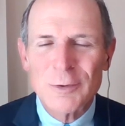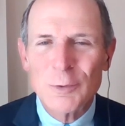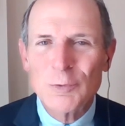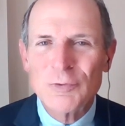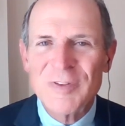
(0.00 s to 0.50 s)

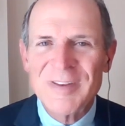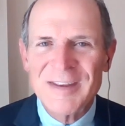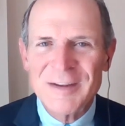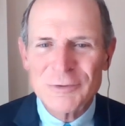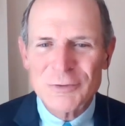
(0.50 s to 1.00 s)
use the
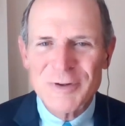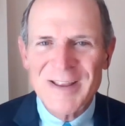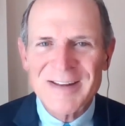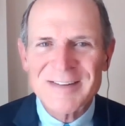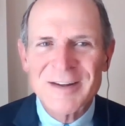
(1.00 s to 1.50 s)

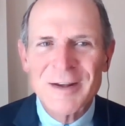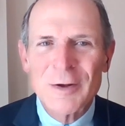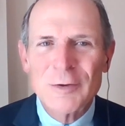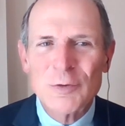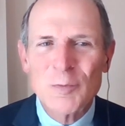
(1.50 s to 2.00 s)
internet
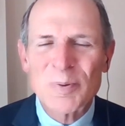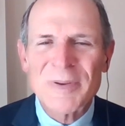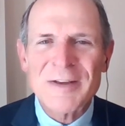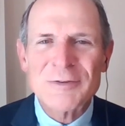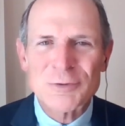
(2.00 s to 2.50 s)
to
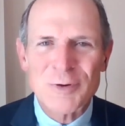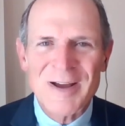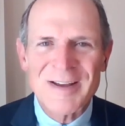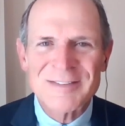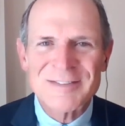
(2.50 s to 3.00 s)

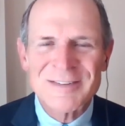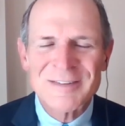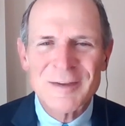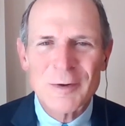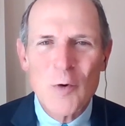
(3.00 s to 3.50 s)
plagiarize
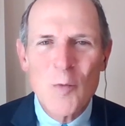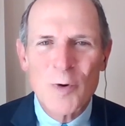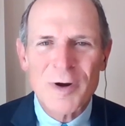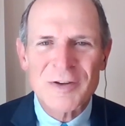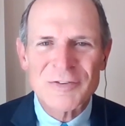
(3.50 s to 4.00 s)
their
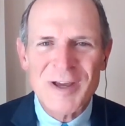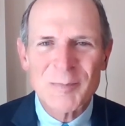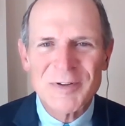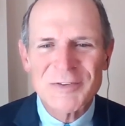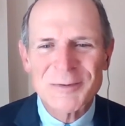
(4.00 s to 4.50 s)
homework
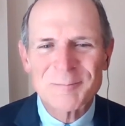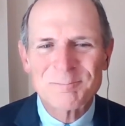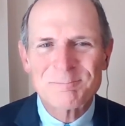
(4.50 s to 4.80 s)
assignments.